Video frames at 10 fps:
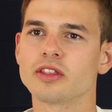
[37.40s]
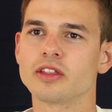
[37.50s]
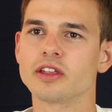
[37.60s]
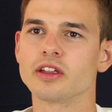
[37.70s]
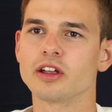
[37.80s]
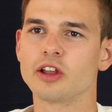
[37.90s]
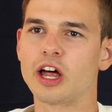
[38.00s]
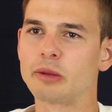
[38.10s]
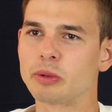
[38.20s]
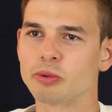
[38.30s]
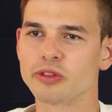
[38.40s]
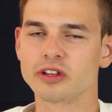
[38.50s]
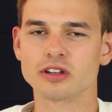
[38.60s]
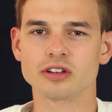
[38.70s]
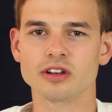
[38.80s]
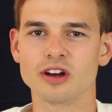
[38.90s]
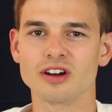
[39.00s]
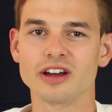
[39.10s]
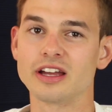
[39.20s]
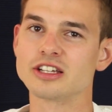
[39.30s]
The, a lot of people think
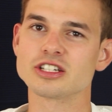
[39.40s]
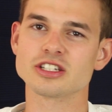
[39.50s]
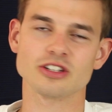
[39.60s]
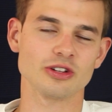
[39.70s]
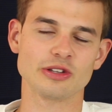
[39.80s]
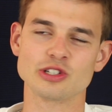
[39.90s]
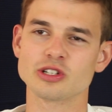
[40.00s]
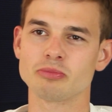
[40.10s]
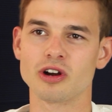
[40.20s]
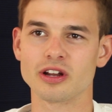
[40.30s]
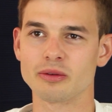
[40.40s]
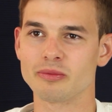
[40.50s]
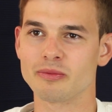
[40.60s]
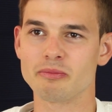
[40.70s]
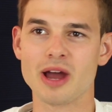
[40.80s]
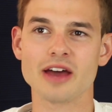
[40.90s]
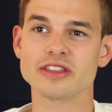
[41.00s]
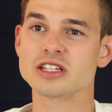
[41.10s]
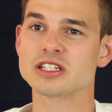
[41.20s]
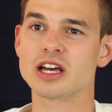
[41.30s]
oh, Asians, oh, they're smart at math
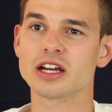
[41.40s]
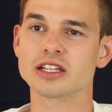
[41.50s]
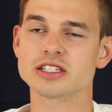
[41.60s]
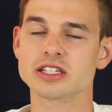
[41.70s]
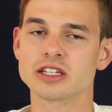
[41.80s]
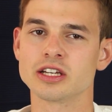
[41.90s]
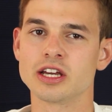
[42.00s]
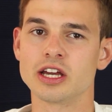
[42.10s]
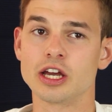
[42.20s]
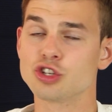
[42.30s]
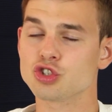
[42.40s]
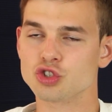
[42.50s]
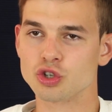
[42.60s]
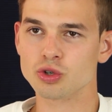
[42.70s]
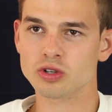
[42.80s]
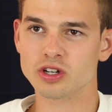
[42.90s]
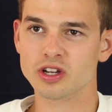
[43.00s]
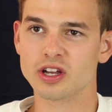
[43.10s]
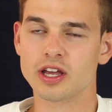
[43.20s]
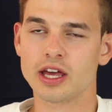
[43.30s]
and science, and it's true.
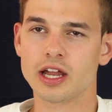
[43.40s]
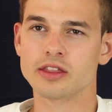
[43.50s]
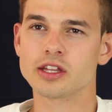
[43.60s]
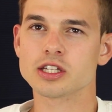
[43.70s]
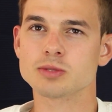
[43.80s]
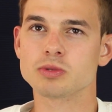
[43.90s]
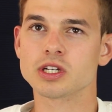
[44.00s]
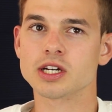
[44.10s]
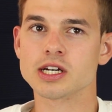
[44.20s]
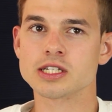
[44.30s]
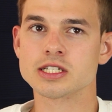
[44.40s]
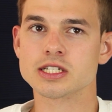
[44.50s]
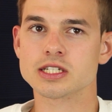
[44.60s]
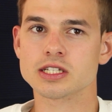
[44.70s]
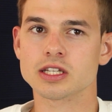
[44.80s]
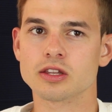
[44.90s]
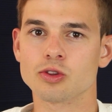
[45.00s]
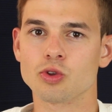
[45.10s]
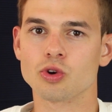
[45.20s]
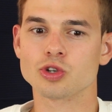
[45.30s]
And I think it's because
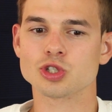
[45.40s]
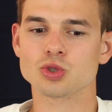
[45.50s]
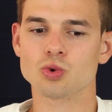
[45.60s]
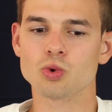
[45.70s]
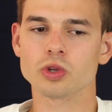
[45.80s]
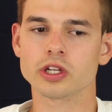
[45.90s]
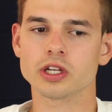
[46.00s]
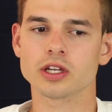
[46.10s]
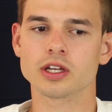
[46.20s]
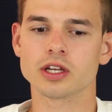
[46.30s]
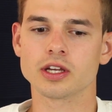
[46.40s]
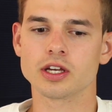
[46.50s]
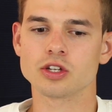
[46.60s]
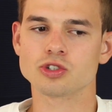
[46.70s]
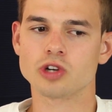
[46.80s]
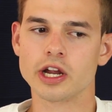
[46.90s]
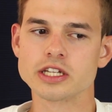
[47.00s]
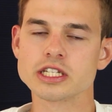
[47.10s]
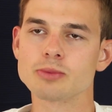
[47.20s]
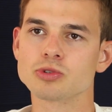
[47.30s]
their schooling
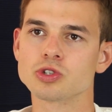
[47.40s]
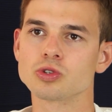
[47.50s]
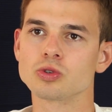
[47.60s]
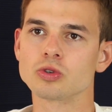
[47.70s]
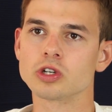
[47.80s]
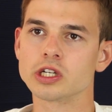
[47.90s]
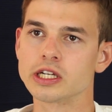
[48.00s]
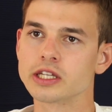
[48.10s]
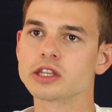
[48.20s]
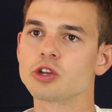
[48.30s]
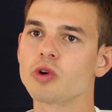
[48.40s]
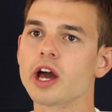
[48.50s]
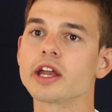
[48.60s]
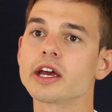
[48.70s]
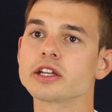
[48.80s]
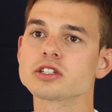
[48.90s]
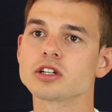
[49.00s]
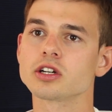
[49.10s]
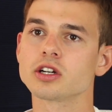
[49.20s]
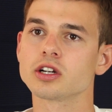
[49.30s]
trains them to get the right answer.